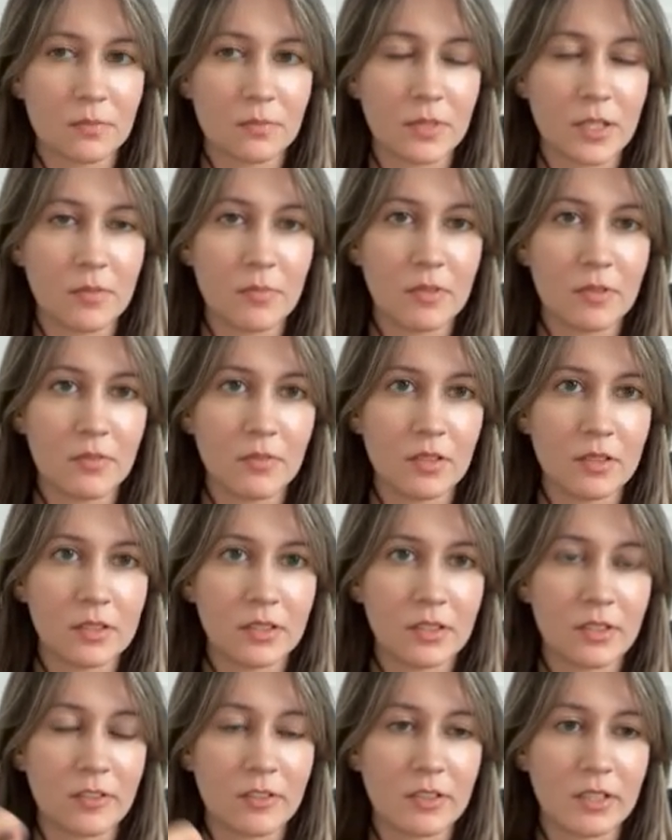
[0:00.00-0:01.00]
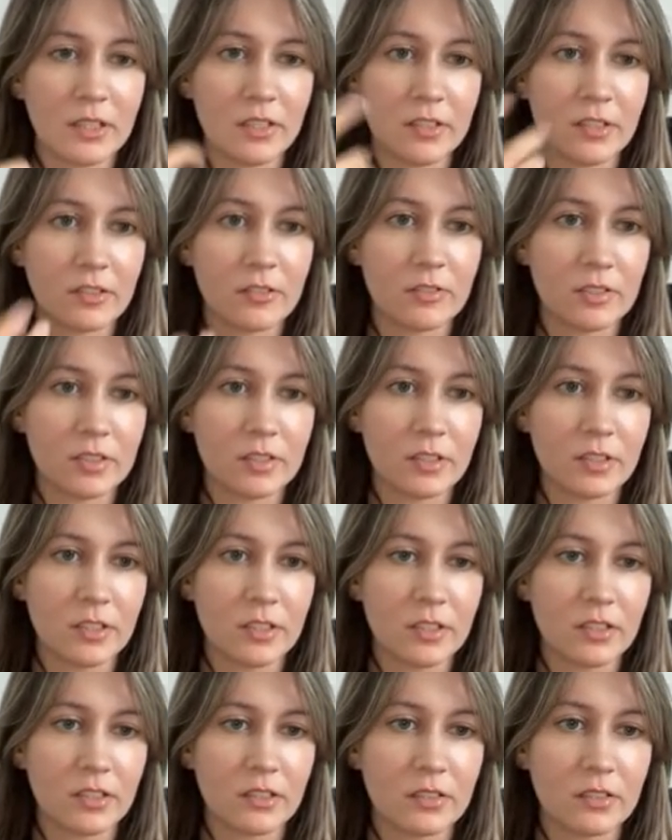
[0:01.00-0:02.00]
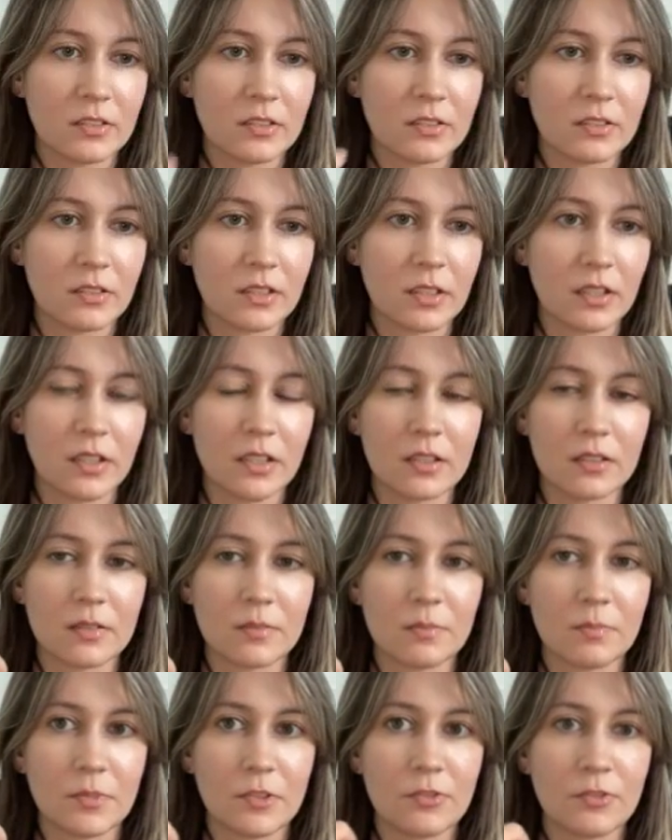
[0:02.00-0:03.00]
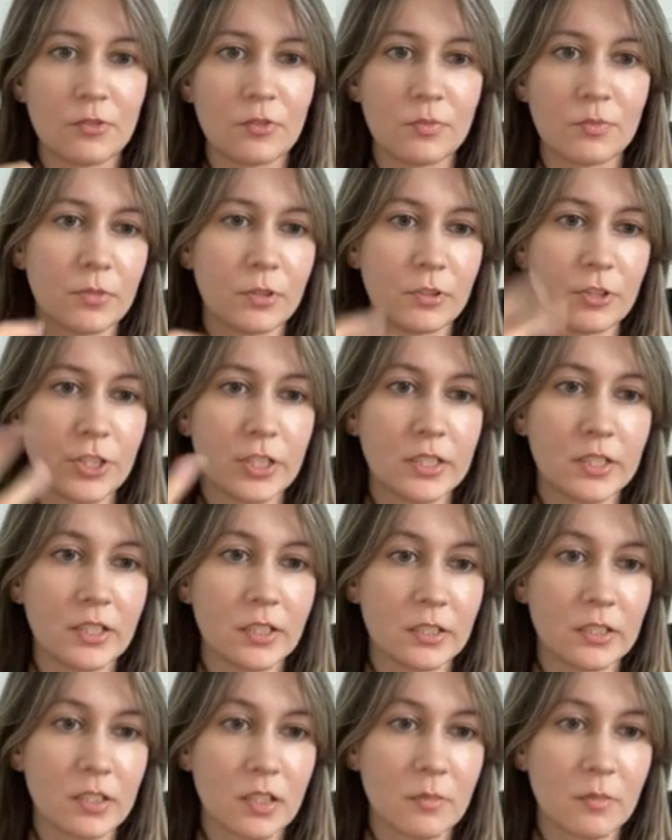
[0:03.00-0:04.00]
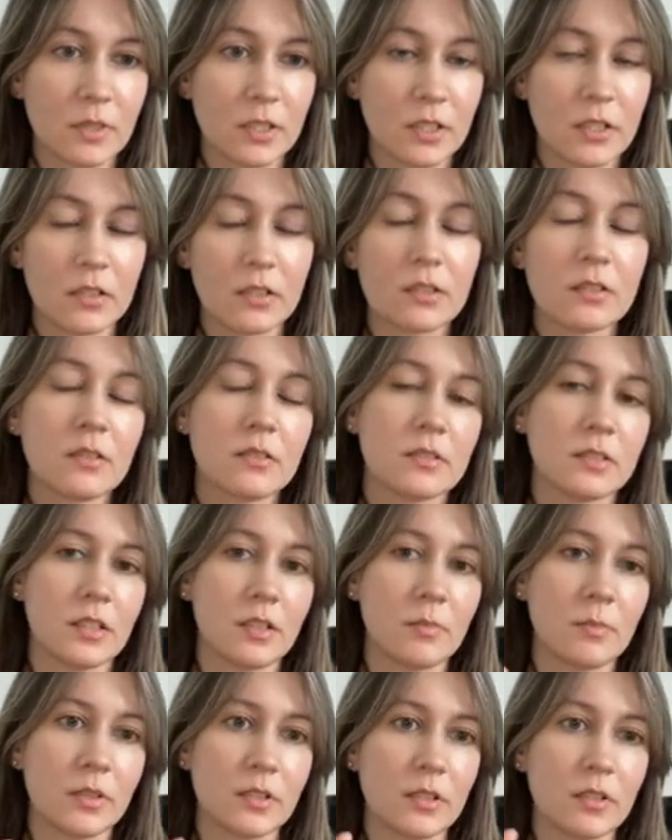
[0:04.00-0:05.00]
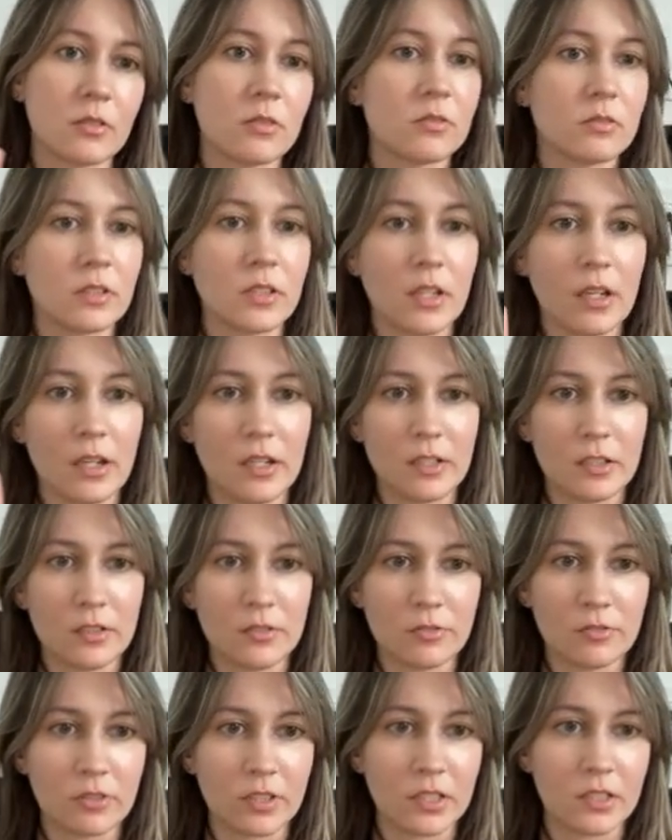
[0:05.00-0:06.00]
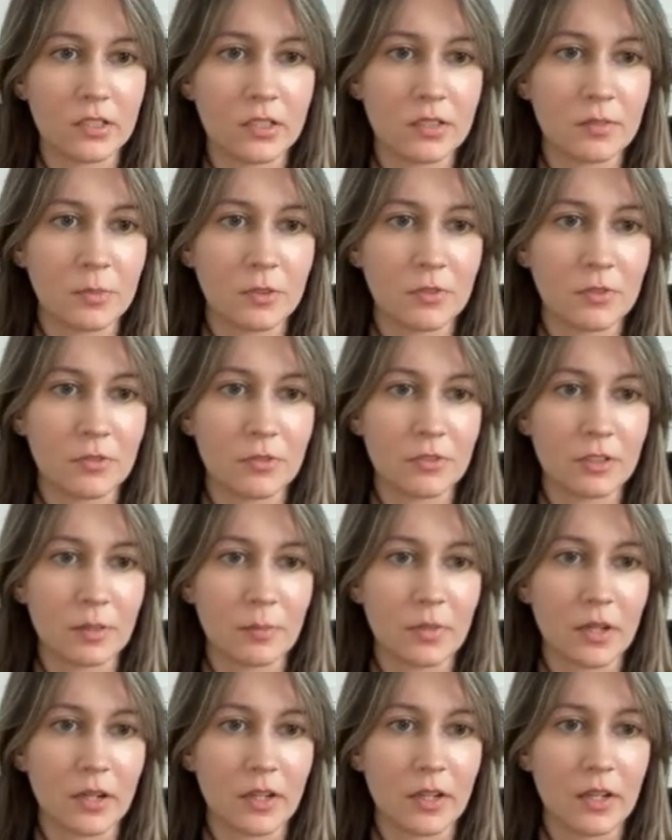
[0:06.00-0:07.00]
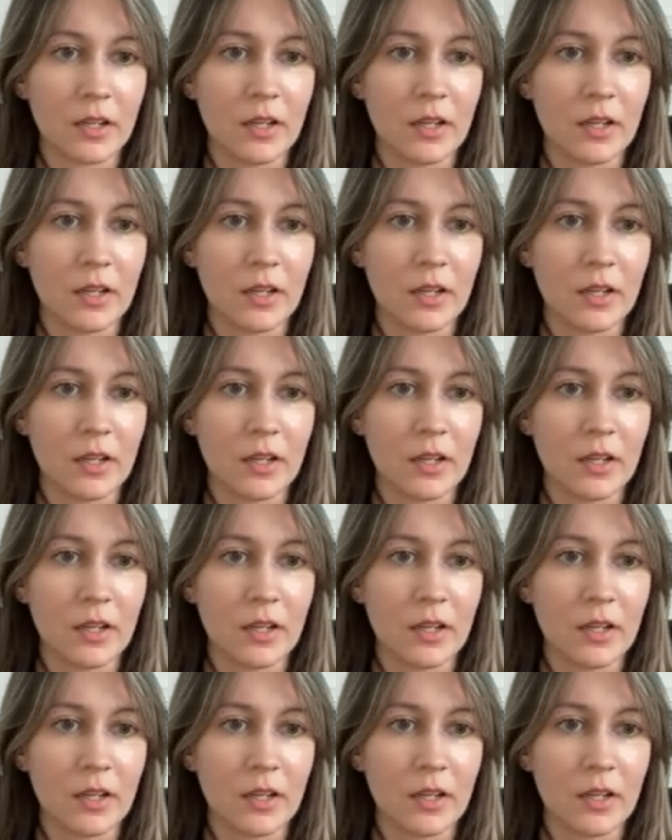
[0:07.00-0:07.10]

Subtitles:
Maybe when they're interested, like before purchasing something, they'd be like, oh, okay, I need to read this before I buy.